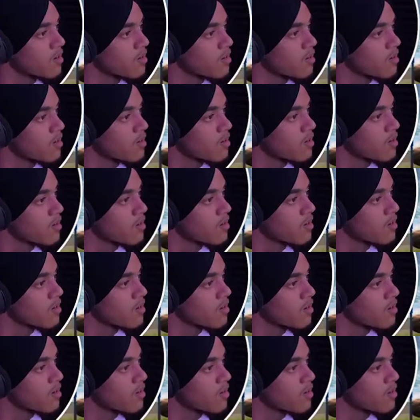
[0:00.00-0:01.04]

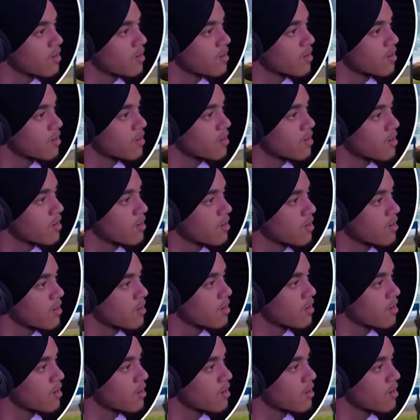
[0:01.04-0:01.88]
Nobody speaks.